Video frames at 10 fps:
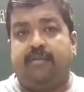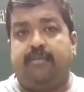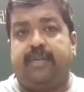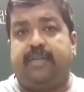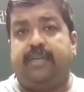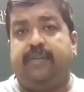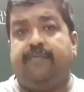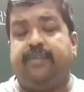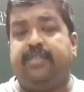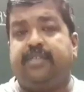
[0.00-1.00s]
But in
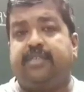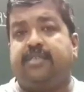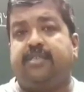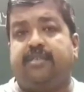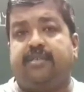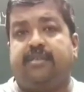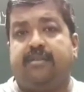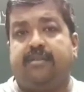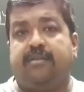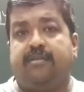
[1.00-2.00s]
physics,
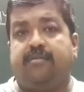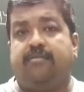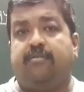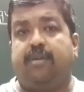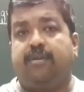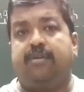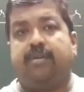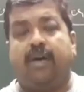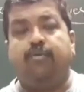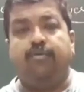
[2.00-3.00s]

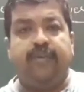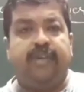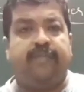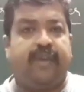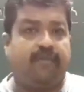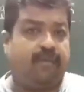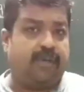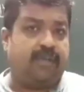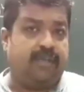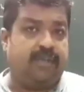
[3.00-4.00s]
how do we define
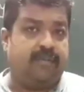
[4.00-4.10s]
work?